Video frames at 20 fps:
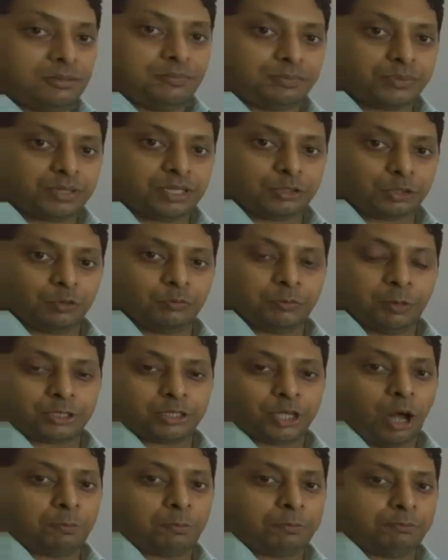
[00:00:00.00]
for
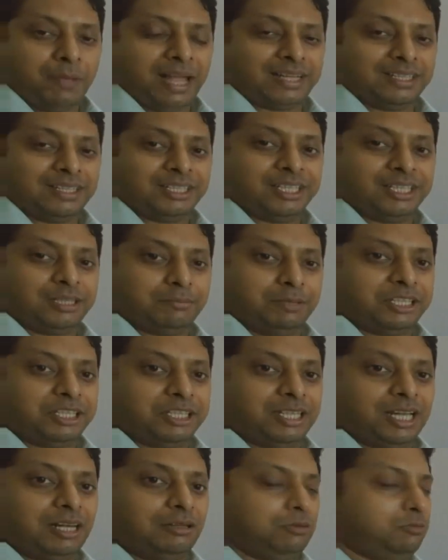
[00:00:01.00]
soft magnetic
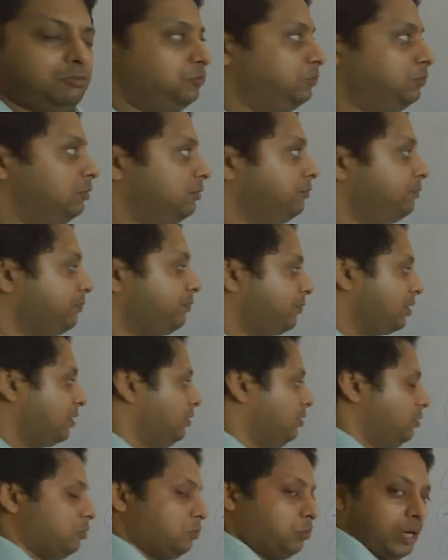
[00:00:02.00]
material,
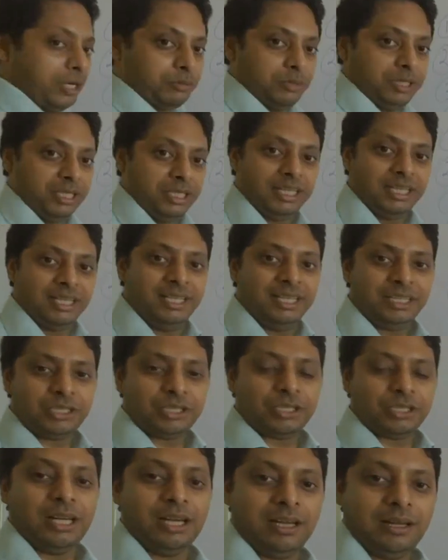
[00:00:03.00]
what we need is
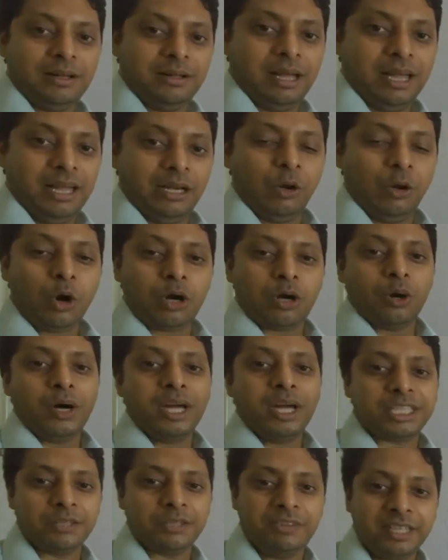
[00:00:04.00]
a low
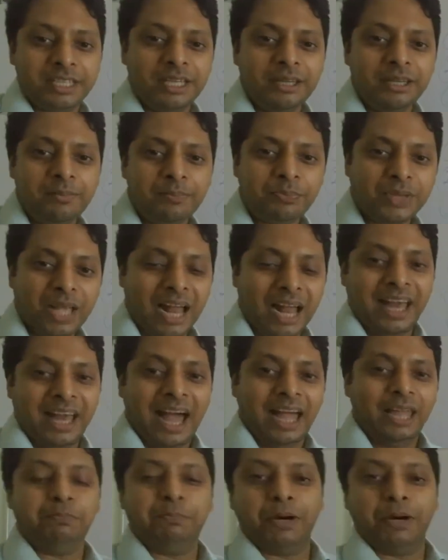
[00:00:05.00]
cohesivity and high
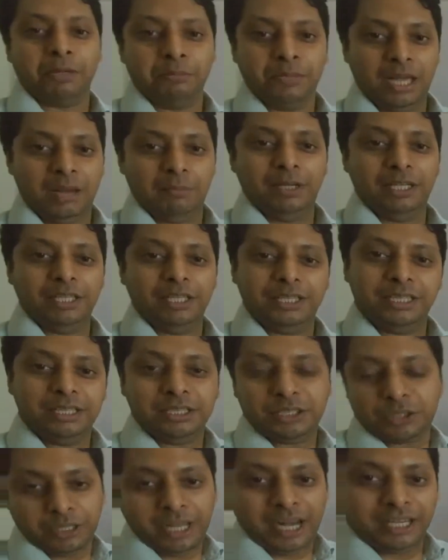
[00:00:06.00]
permeability. So
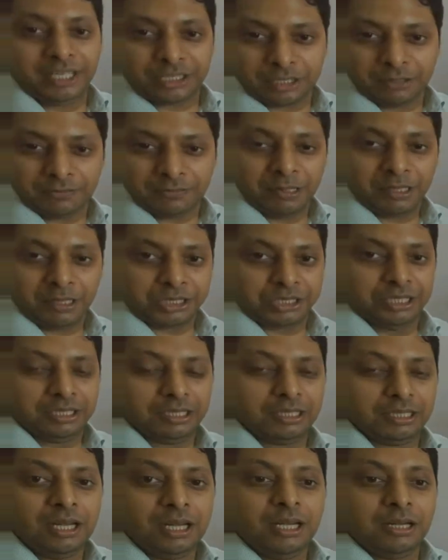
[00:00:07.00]
that is the first thing.
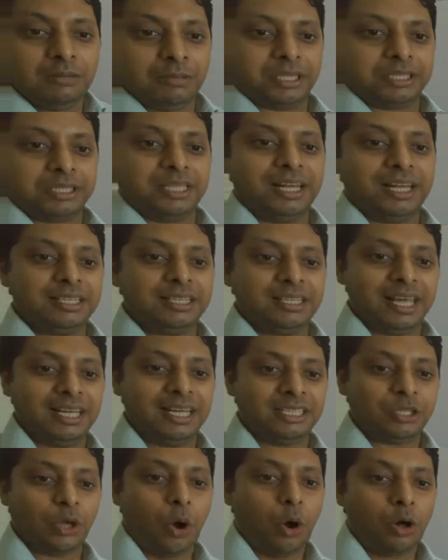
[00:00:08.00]
But then there is
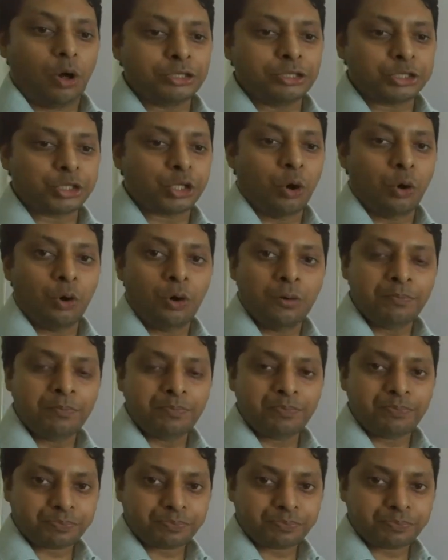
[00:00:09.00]
also,